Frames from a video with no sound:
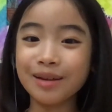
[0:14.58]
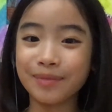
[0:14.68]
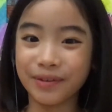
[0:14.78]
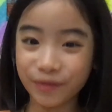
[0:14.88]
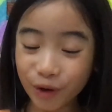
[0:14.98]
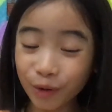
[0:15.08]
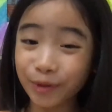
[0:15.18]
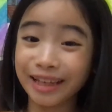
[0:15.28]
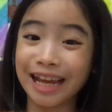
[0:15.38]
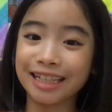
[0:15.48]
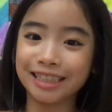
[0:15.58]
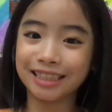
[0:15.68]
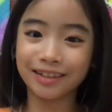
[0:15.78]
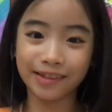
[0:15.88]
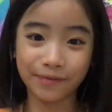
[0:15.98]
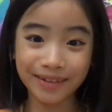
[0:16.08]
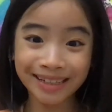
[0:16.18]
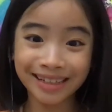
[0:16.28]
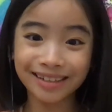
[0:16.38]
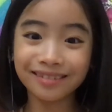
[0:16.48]
Before we get into the
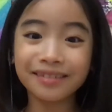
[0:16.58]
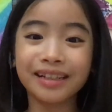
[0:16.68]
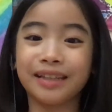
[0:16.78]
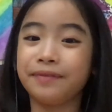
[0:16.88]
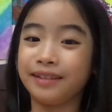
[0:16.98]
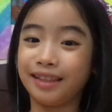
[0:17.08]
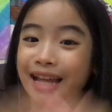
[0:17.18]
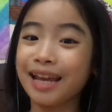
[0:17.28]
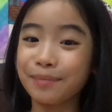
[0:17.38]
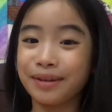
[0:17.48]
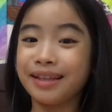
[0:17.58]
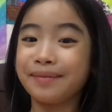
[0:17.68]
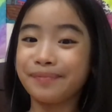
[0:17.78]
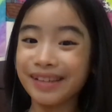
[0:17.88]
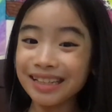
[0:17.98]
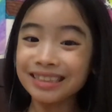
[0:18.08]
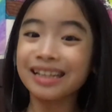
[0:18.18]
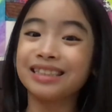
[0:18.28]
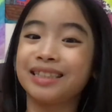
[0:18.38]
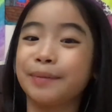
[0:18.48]
video, if you like me, please
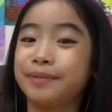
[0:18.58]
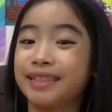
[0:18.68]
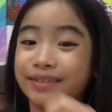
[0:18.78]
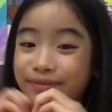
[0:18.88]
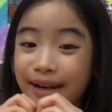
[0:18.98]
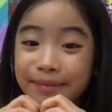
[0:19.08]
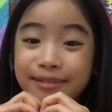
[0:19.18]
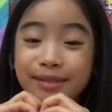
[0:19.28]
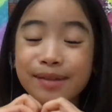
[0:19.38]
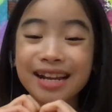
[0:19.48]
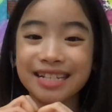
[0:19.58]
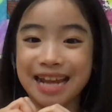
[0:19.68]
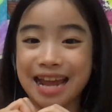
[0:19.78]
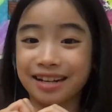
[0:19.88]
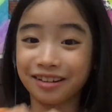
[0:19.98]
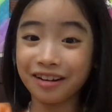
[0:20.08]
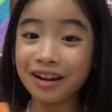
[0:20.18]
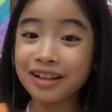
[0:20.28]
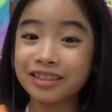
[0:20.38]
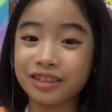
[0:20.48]
subscribe to my channel
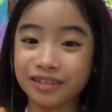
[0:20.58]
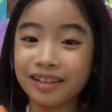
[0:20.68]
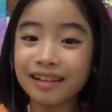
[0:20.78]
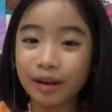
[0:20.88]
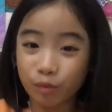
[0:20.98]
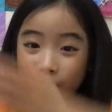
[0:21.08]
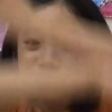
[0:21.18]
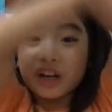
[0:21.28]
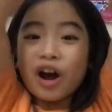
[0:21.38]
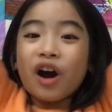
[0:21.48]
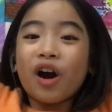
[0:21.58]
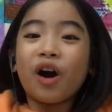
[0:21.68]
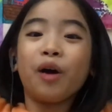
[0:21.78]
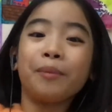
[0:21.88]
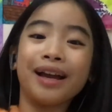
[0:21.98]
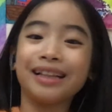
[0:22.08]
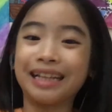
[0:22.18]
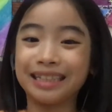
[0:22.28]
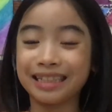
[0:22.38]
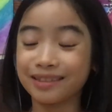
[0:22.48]
so you can watch all my
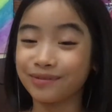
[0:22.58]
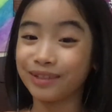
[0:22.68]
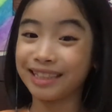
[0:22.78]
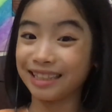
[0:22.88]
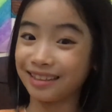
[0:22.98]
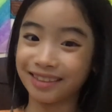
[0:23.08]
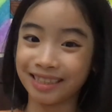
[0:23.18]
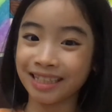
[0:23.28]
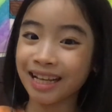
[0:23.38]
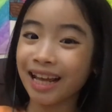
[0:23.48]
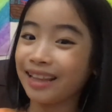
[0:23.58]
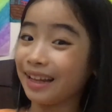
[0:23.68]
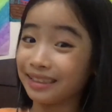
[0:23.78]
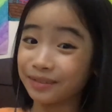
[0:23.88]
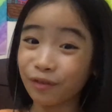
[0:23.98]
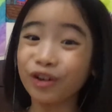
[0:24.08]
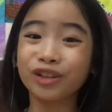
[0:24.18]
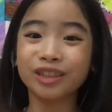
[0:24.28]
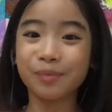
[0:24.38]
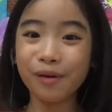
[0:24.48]
latest videos. Thanks for
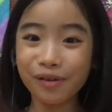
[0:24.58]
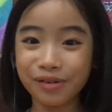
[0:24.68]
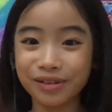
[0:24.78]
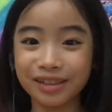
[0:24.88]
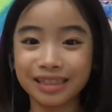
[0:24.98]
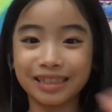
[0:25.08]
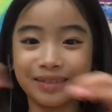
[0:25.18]
your support.